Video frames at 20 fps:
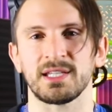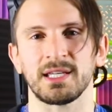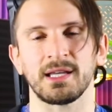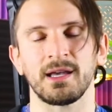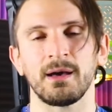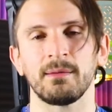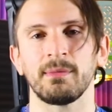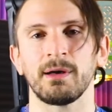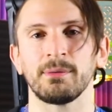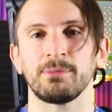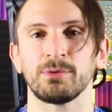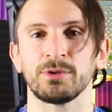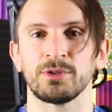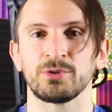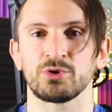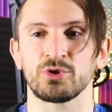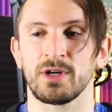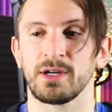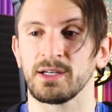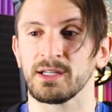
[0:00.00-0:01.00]
They come up when
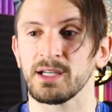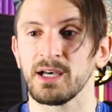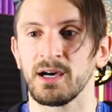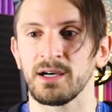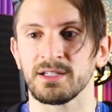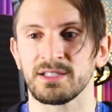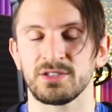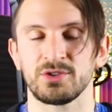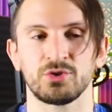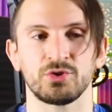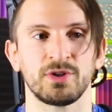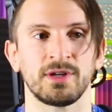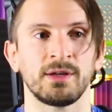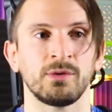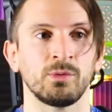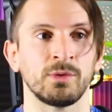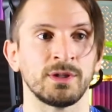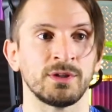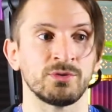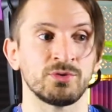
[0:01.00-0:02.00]
you're trying to
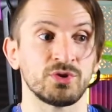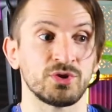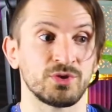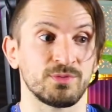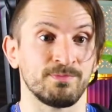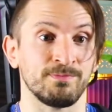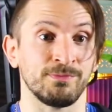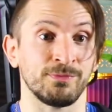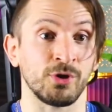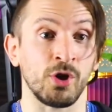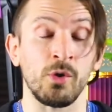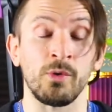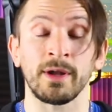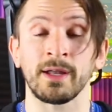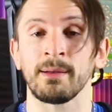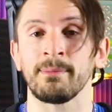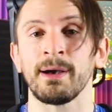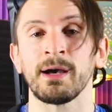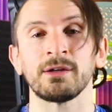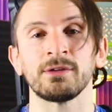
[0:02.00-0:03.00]
concentrate, when you're just
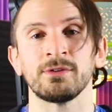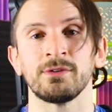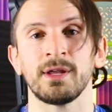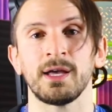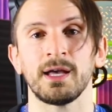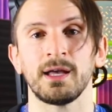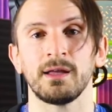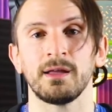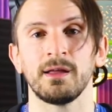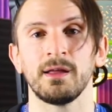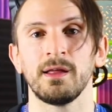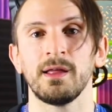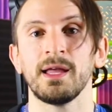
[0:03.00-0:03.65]
going about your day.